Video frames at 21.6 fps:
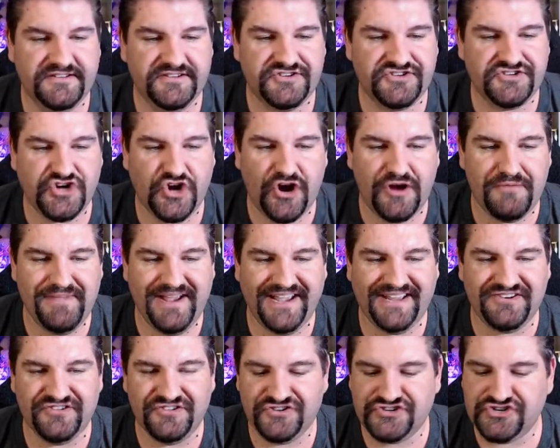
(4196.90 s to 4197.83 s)

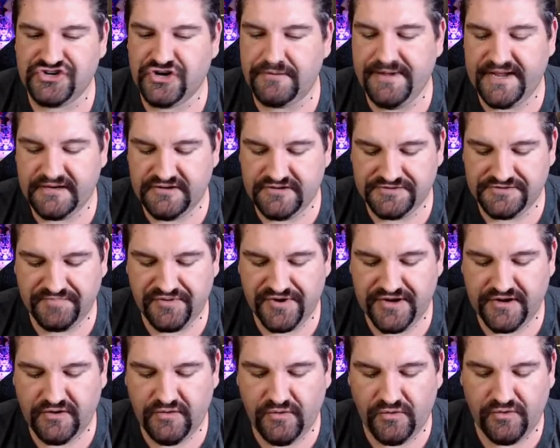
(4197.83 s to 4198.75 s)
Charmander. The Charmander's pretty
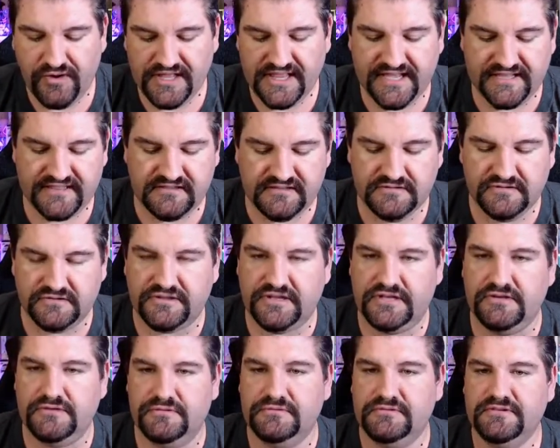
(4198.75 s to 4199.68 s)
cool. I like the little
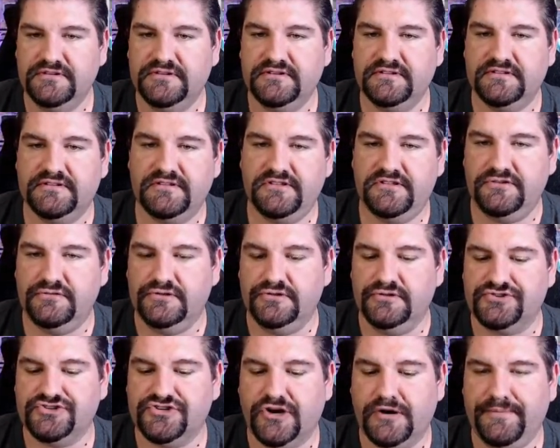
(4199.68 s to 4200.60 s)
cute, cute
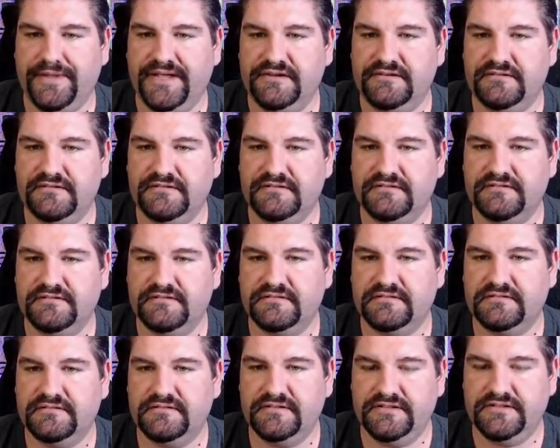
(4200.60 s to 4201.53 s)
little Charmander.
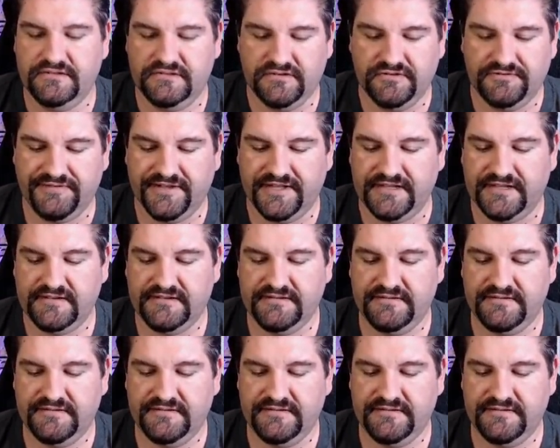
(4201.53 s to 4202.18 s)
Cute little fella.